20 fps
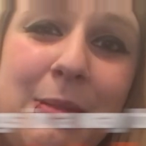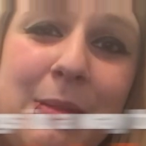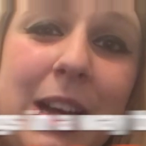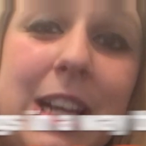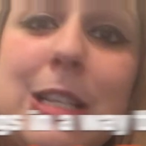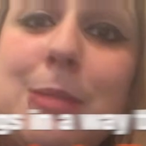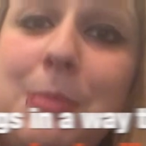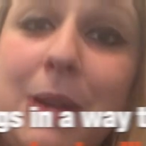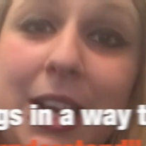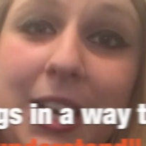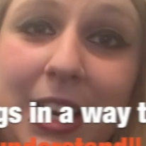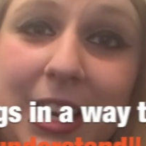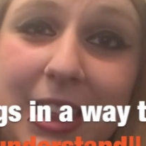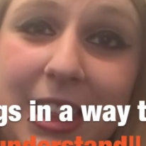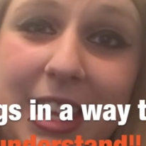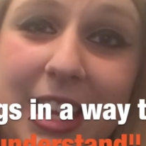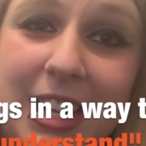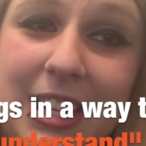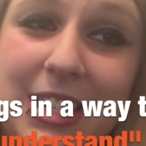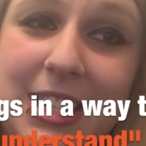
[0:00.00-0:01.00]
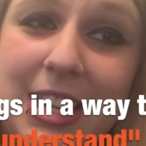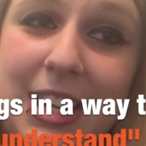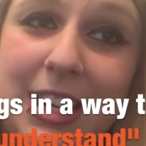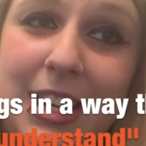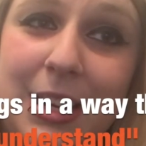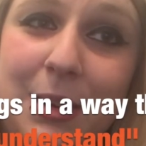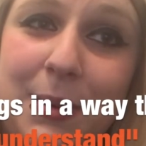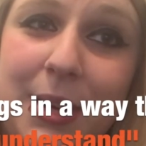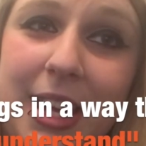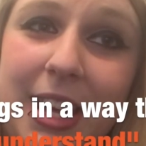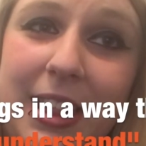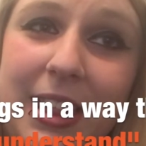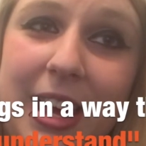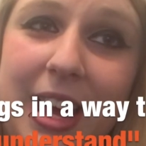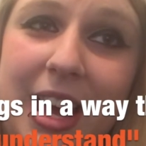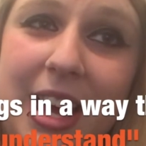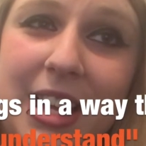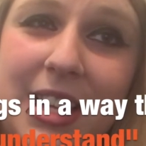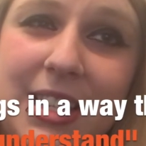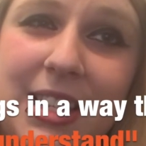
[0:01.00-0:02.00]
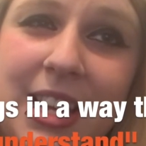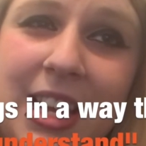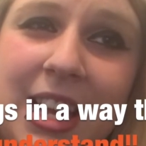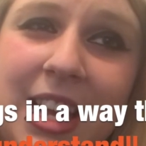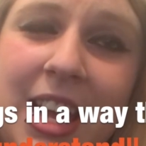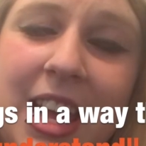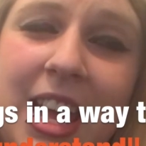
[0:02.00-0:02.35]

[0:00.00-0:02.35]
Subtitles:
explaining things in a way that